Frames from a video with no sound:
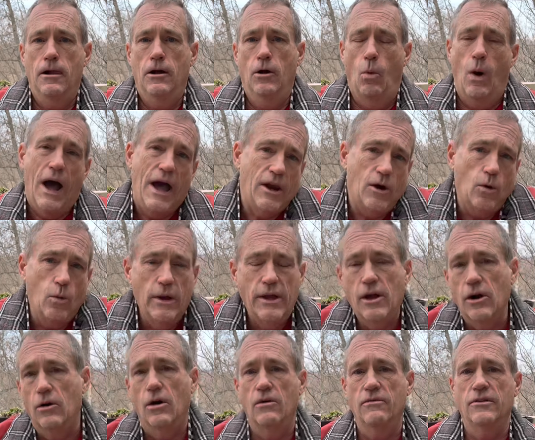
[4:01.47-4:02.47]
Why do we
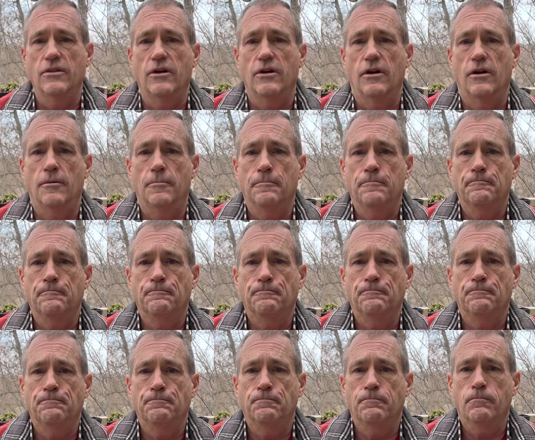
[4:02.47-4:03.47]
go over there?
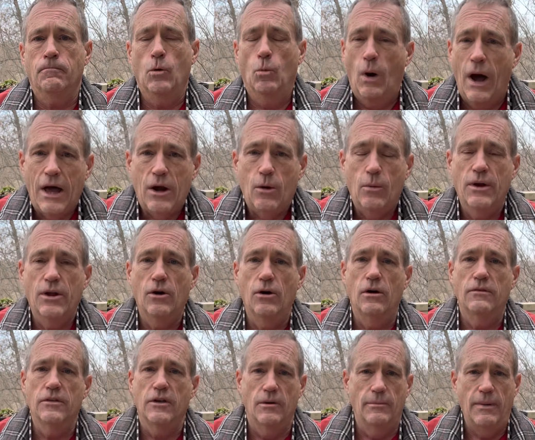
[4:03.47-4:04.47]
Why do we go
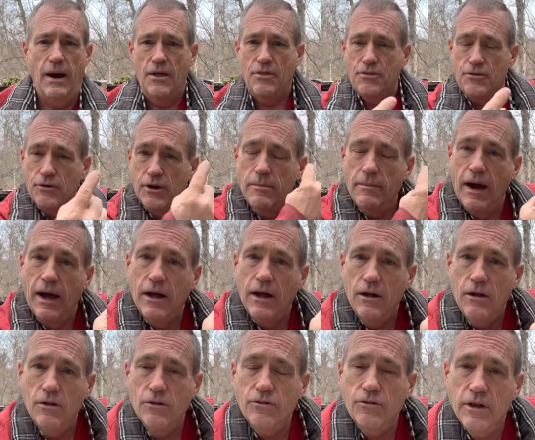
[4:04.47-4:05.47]
over there? About three
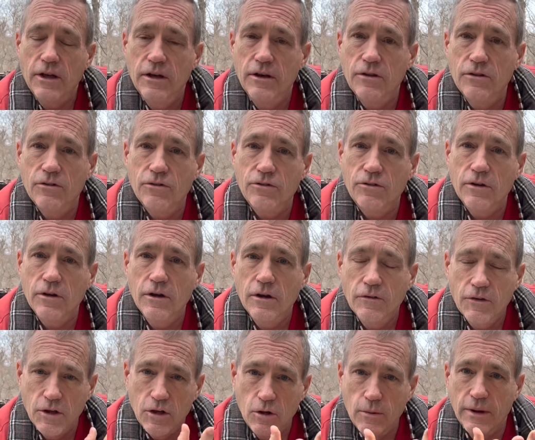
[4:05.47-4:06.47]
miles is
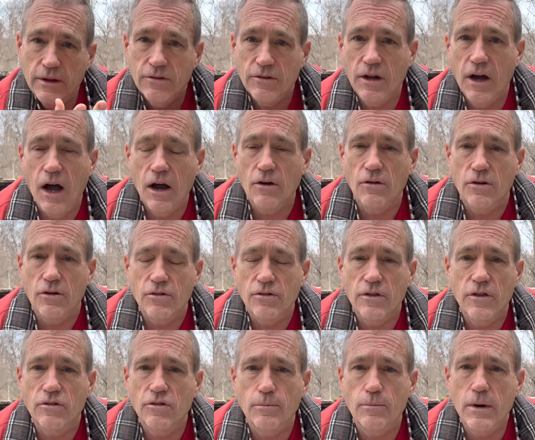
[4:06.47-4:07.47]
the U.S. Congress and
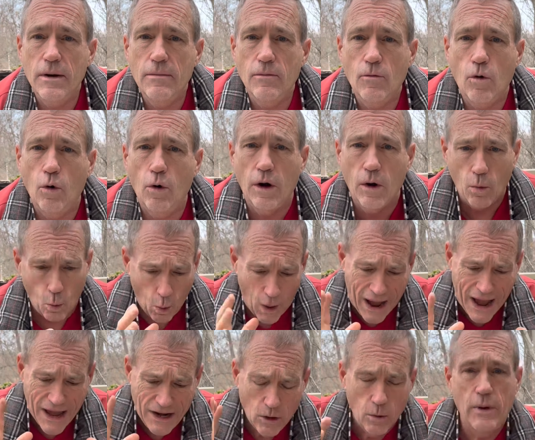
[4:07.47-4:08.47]
the Supreme Court.
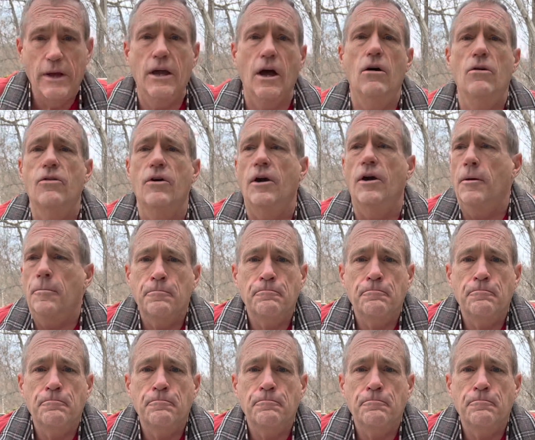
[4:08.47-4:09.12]
Why do we go there?